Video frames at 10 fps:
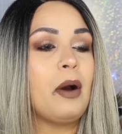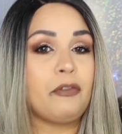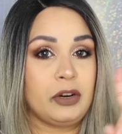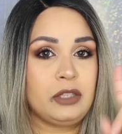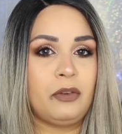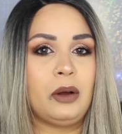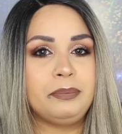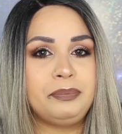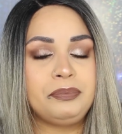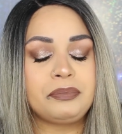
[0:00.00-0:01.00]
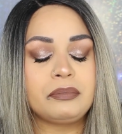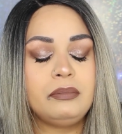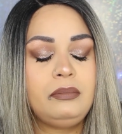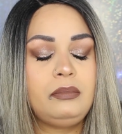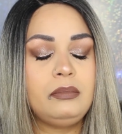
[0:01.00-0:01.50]
First of all,
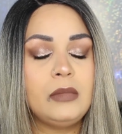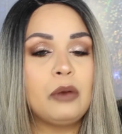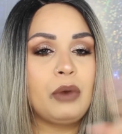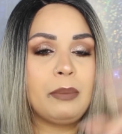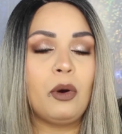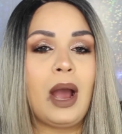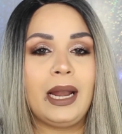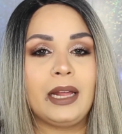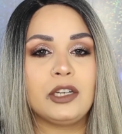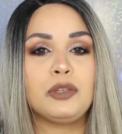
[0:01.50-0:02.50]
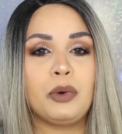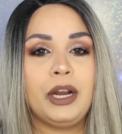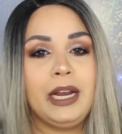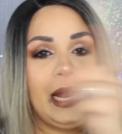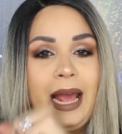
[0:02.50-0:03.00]
rainbow highlighters were
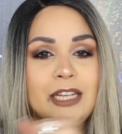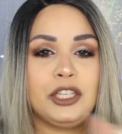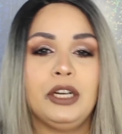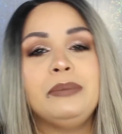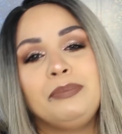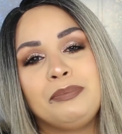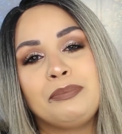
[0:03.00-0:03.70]
in last year.